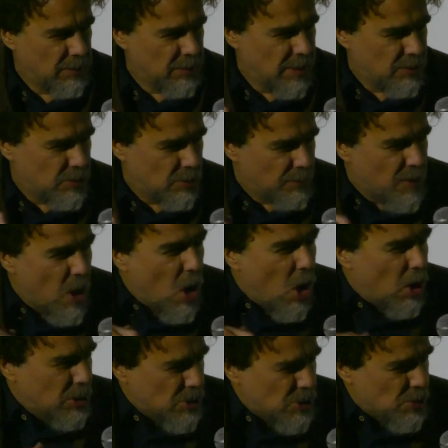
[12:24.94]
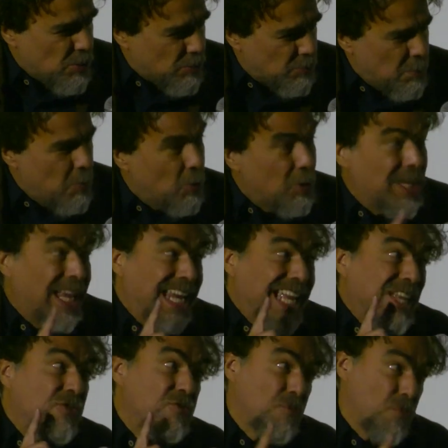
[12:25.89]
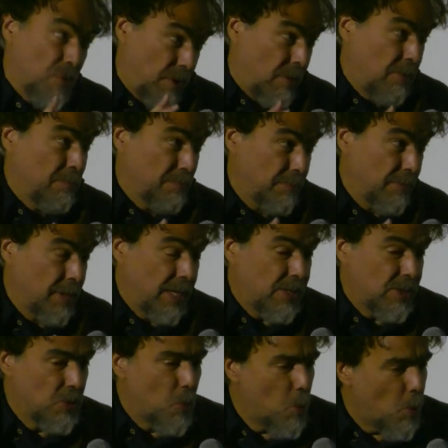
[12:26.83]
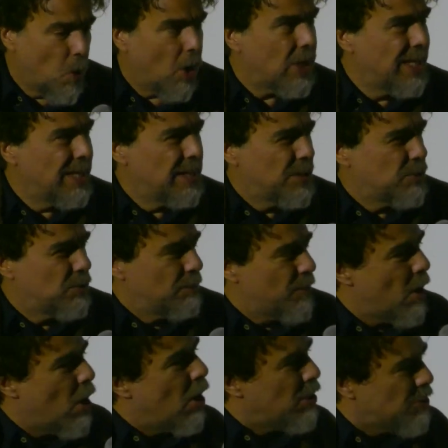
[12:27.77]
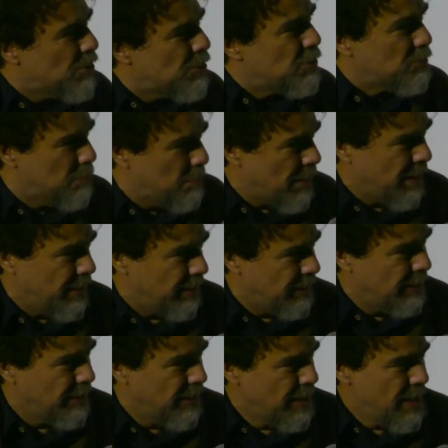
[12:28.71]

on the subconscious. More than a dream, it's a walk in the subconscious mind,